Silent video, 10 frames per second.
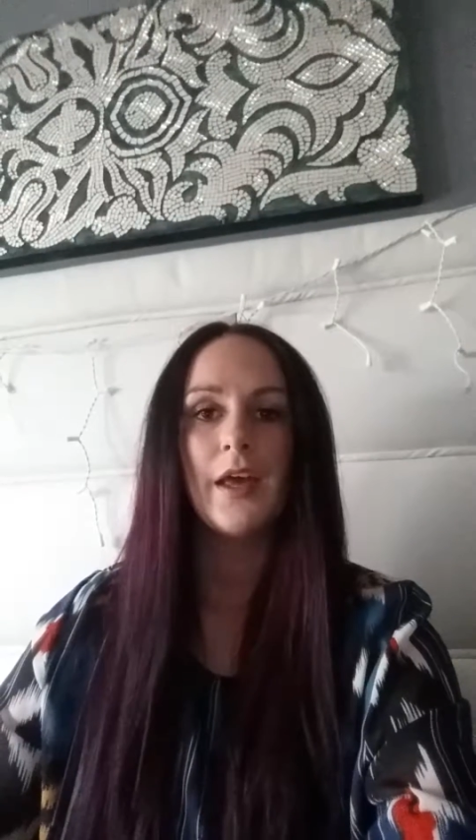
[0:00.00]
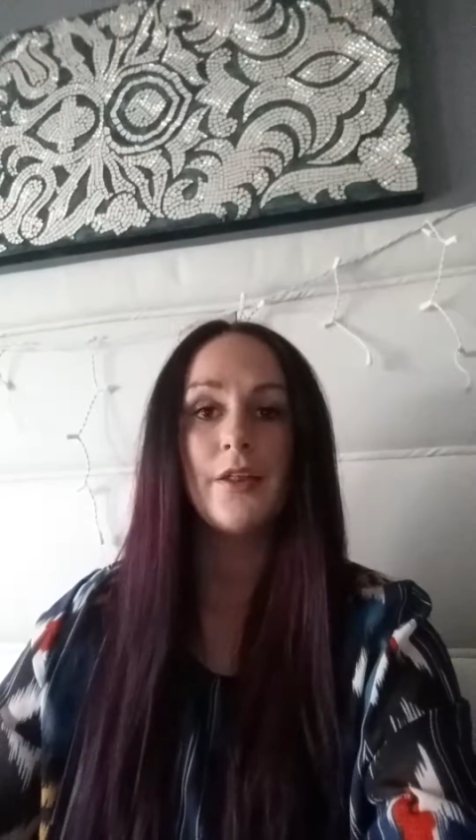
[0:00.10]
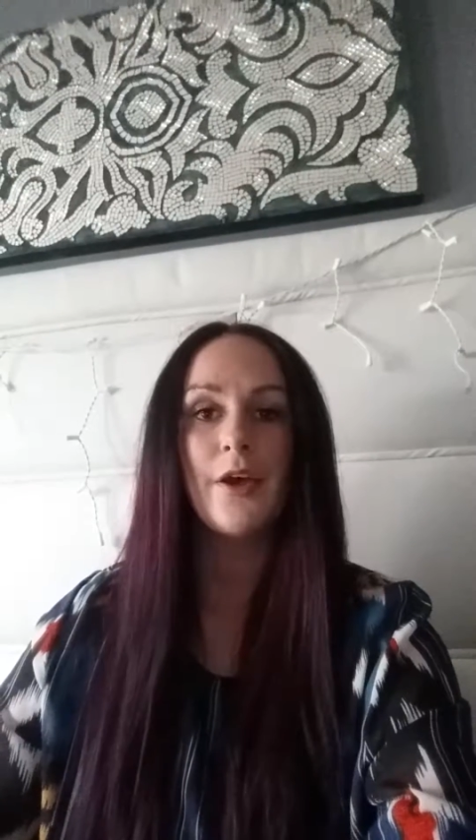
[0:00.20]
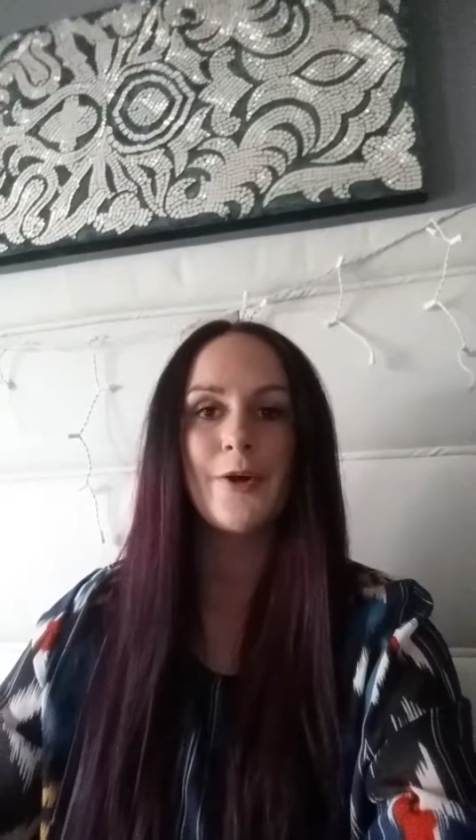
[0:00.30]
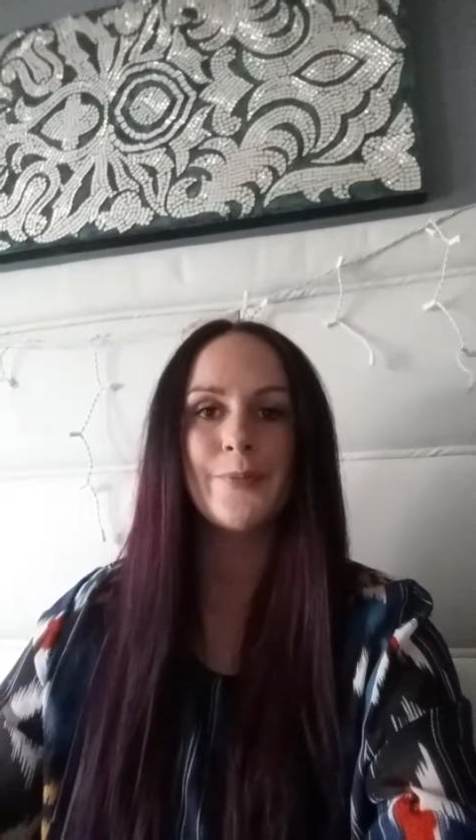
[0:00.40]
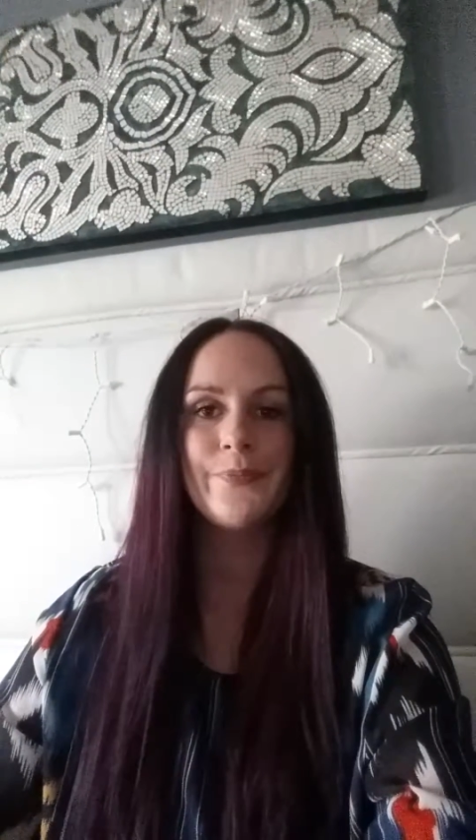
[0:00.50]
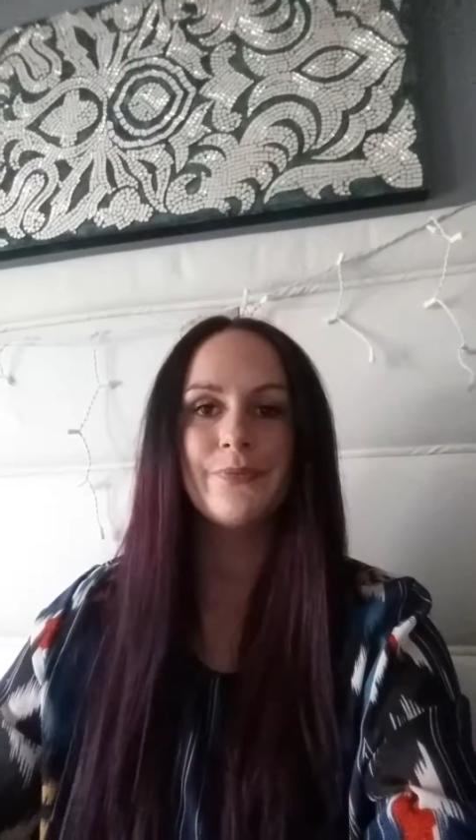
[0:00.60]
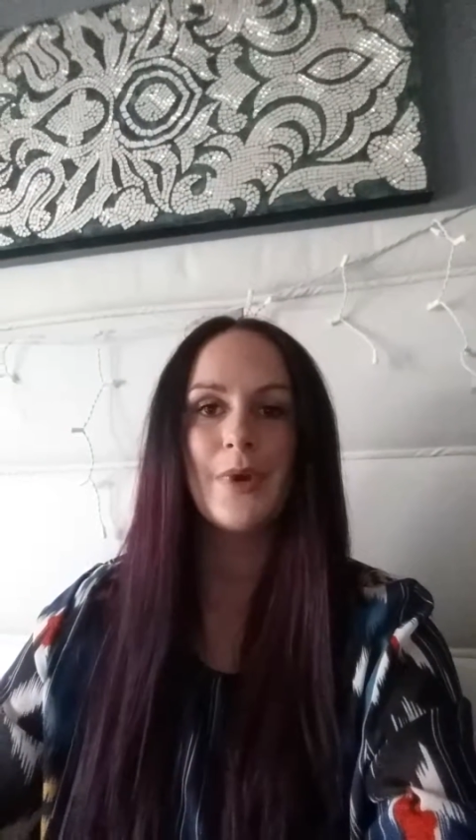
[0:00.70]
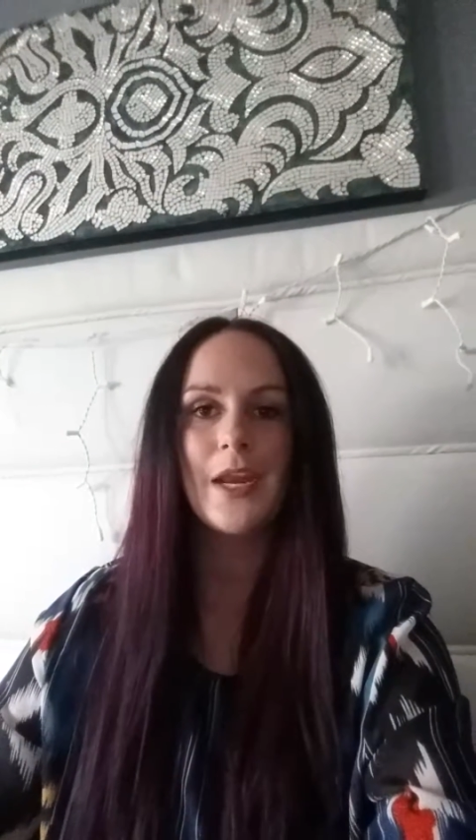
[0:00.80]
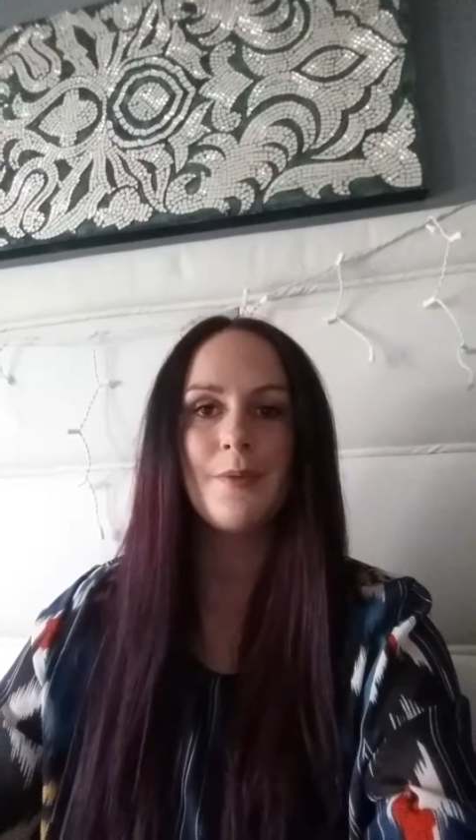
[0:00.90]
Hello,
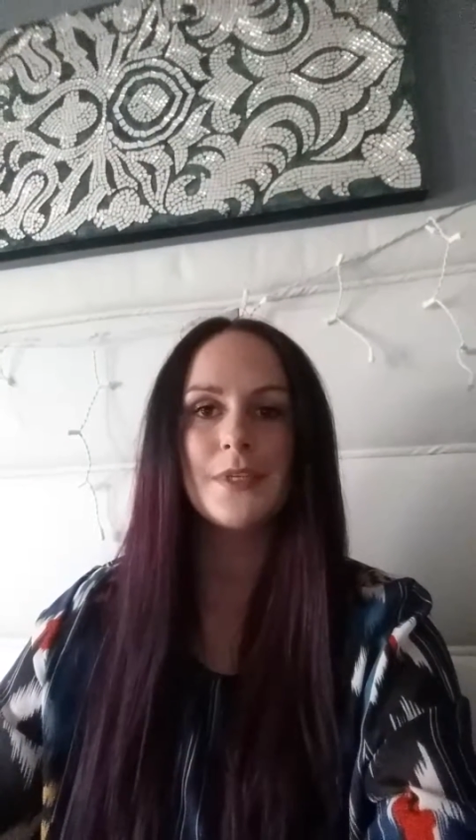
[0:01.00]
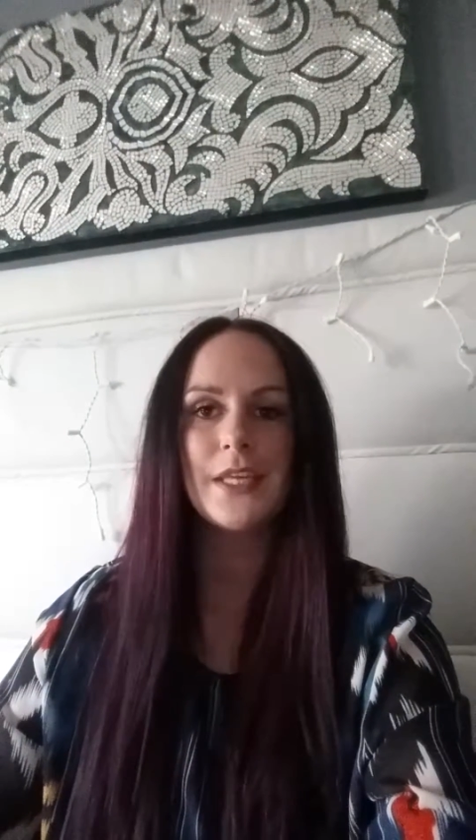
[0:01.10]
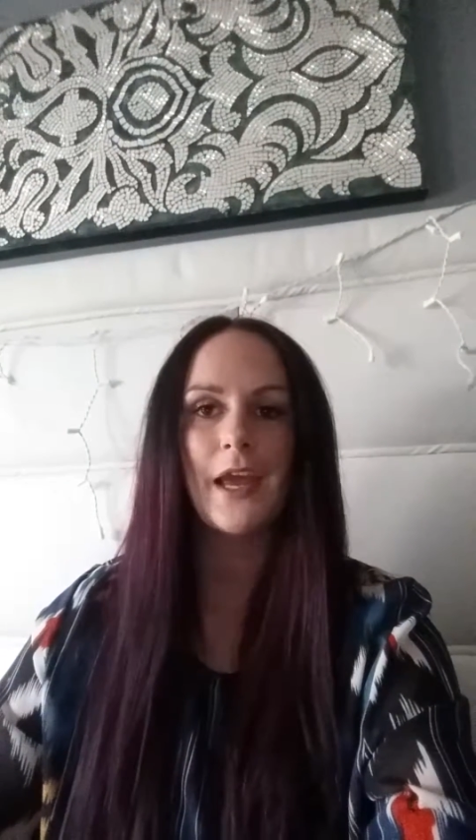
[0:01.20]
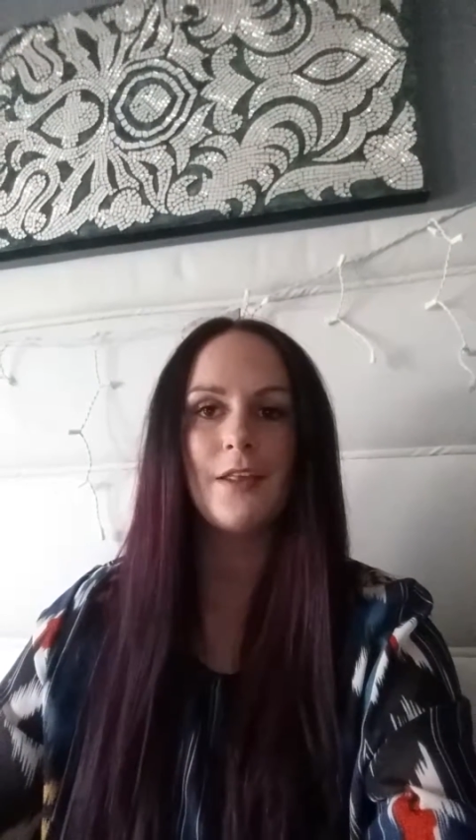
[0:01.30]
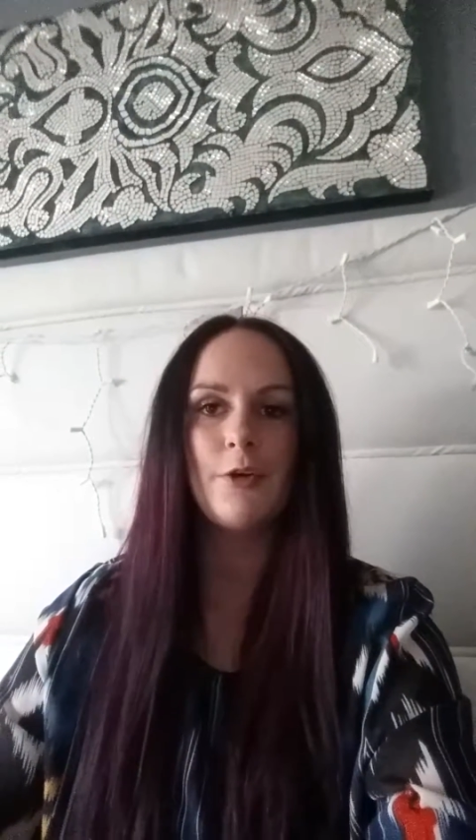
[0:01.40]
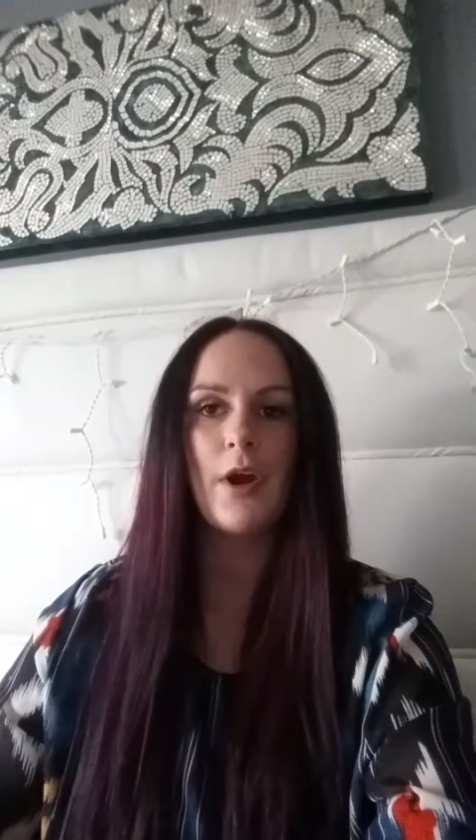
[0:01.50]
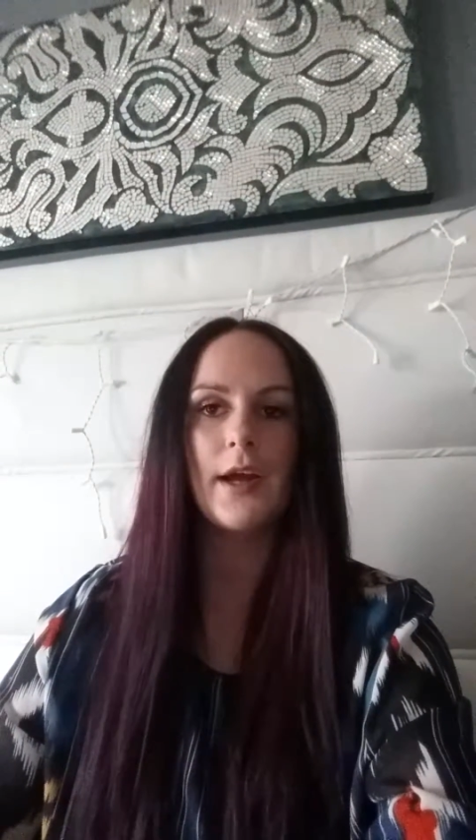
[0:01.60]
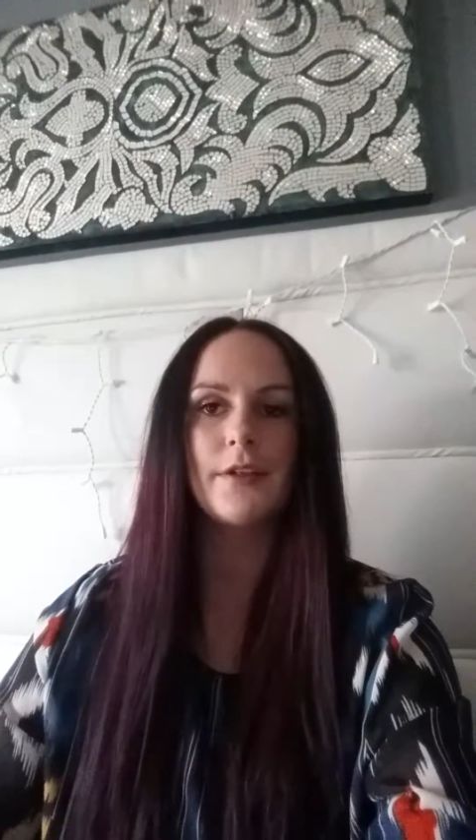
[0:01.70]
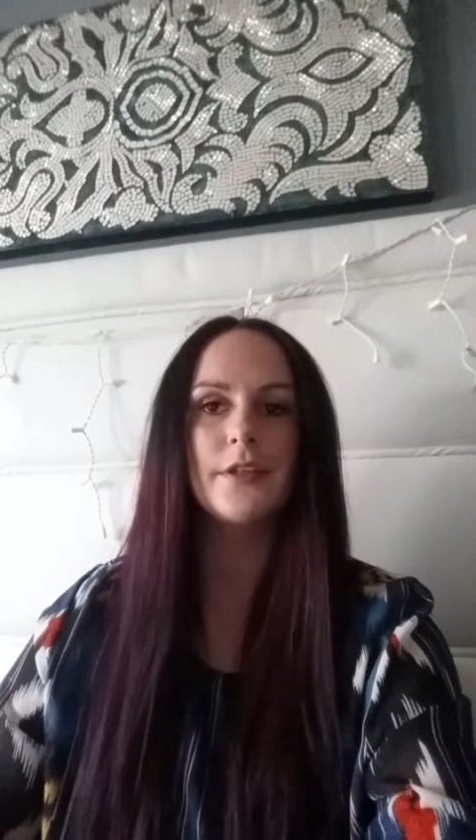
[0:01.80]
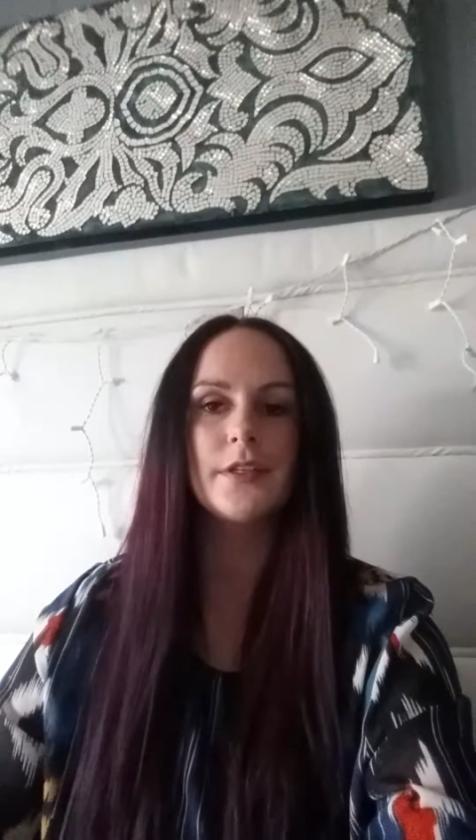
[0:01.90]
my name is Kaylee
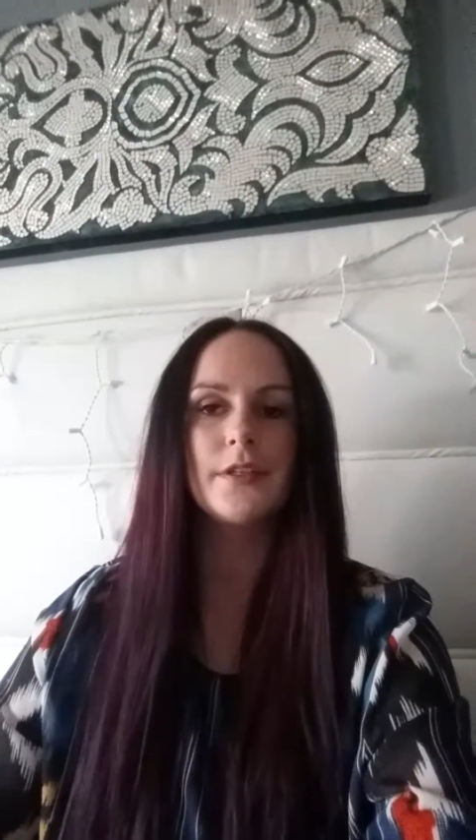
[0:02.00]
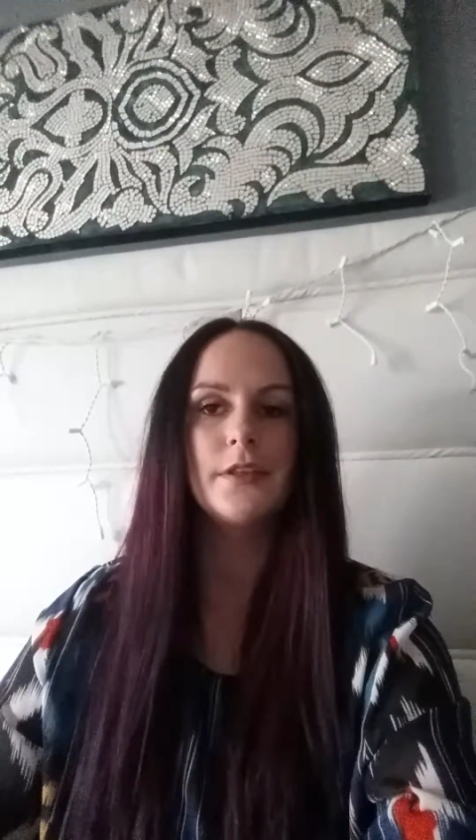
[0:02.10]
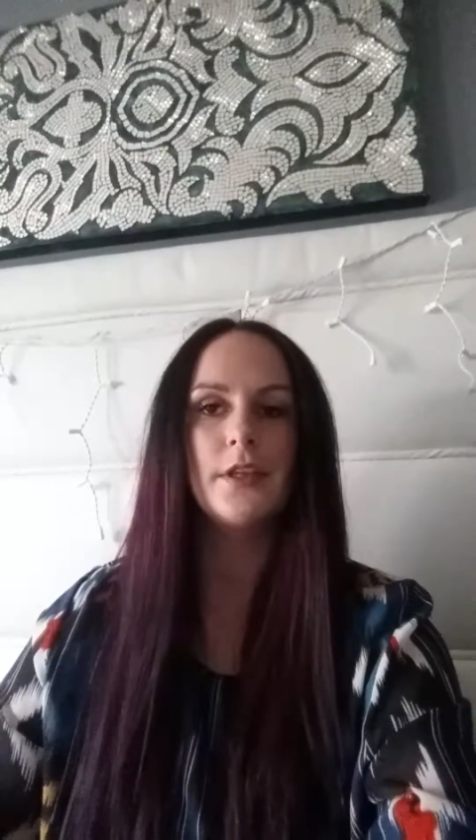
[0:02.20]
Ragland.